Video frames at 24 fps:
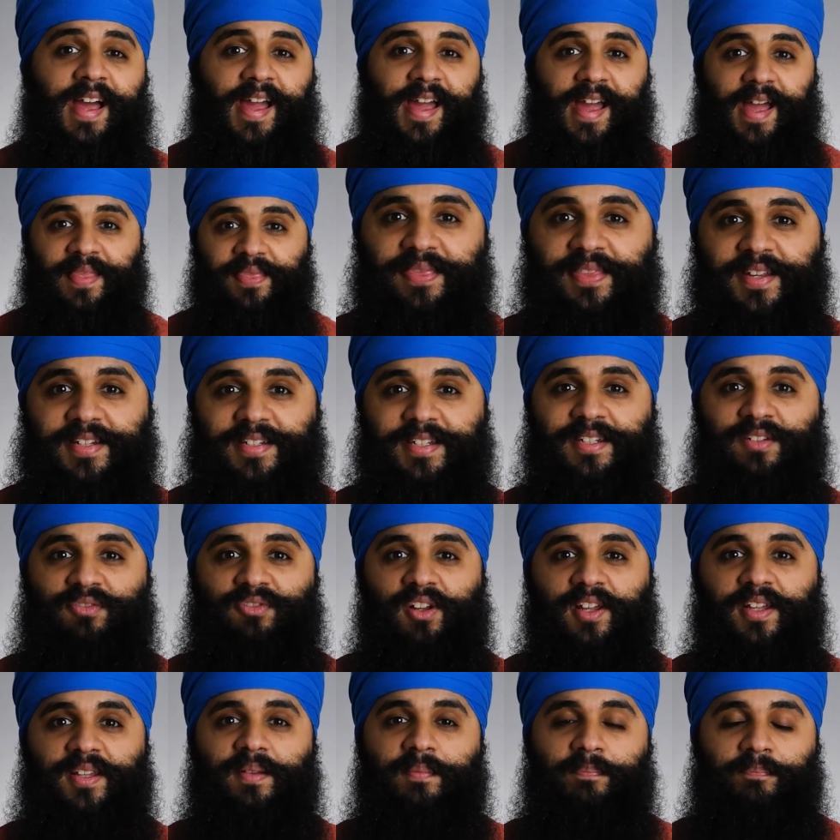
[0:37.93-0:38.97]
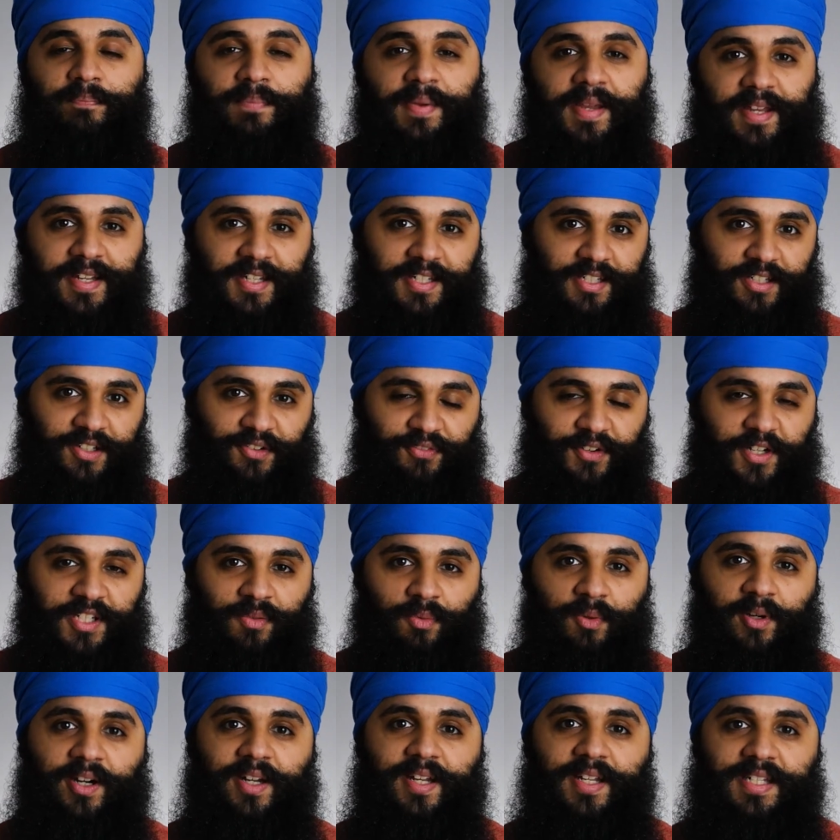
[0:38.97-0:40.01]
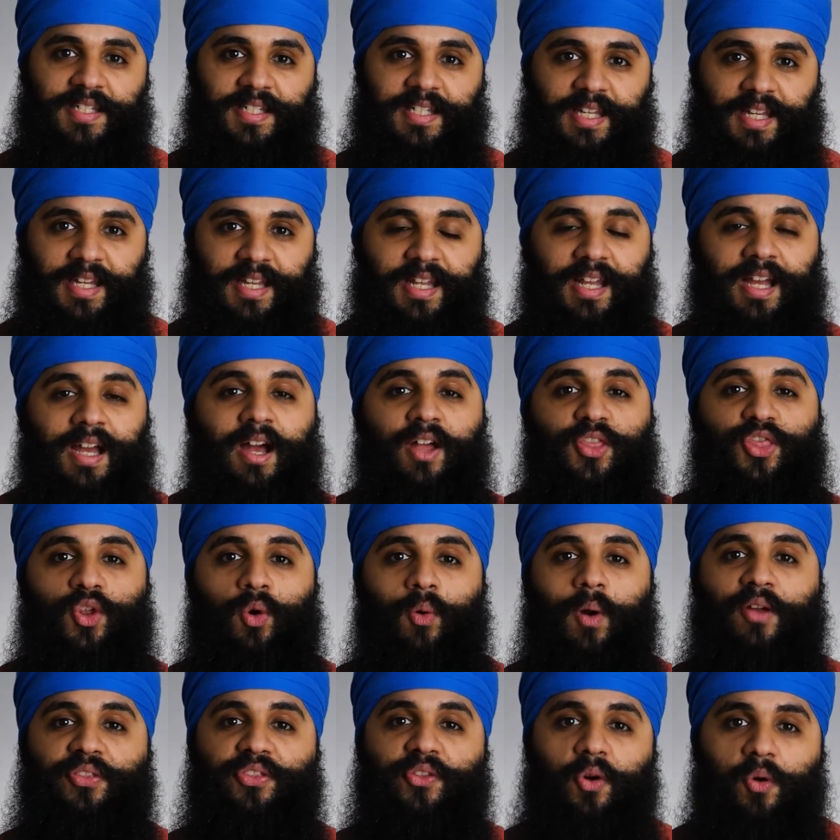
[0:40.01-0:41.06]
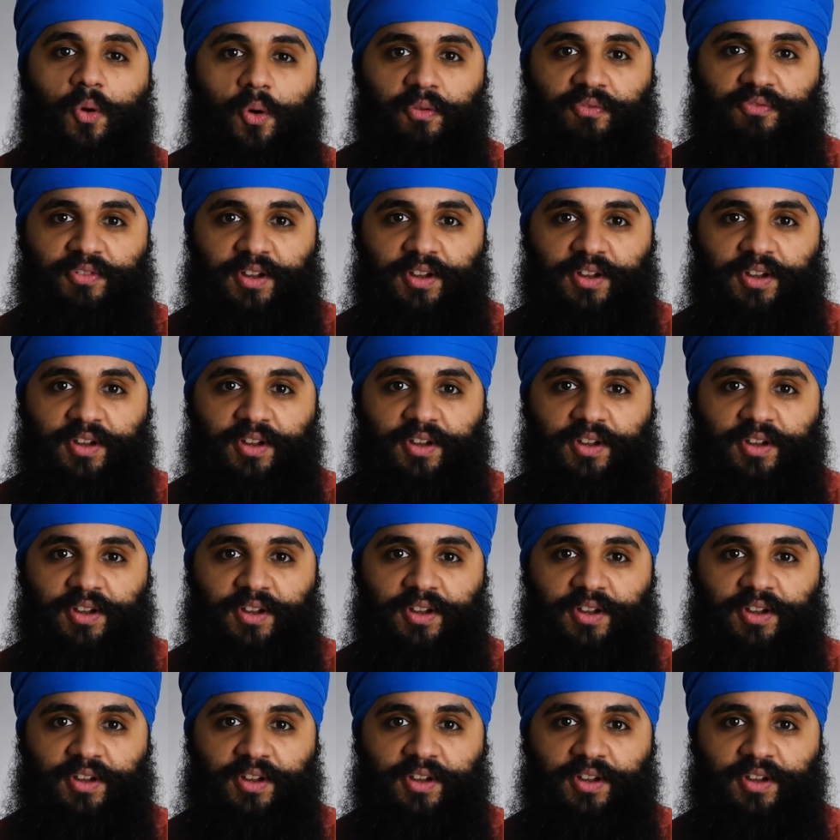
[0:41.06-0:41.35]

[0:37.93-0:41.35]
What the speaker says: and this is really the biggest difference we're gonna see throughout the whole